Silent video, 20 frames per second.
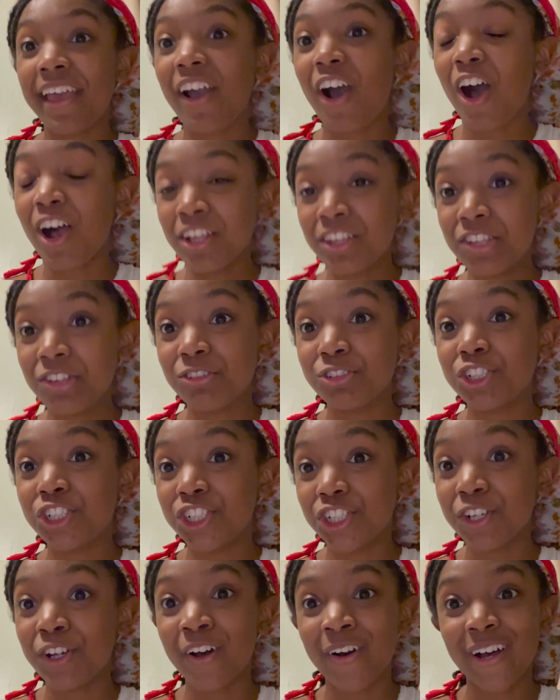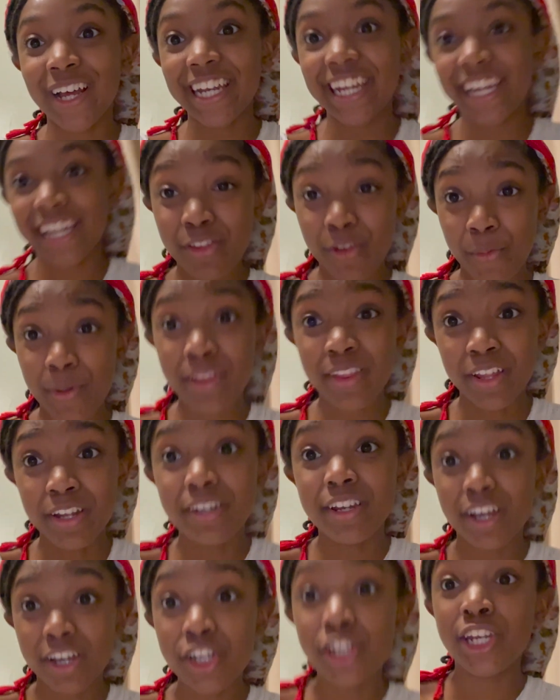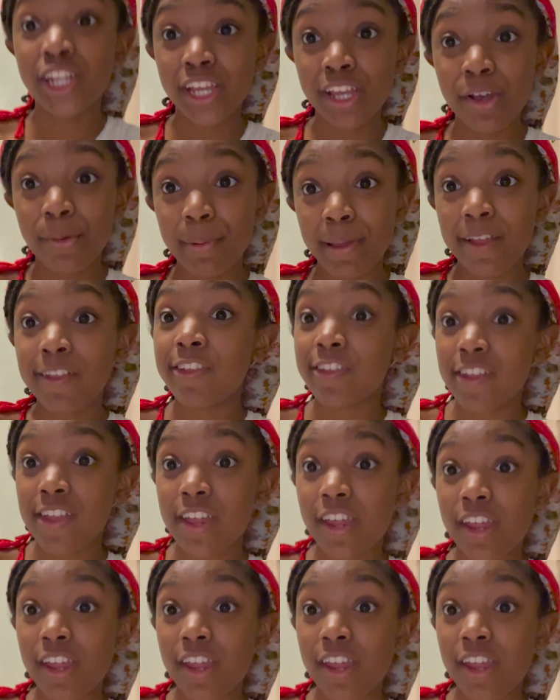also shook on it, so it's a done deal, bestie.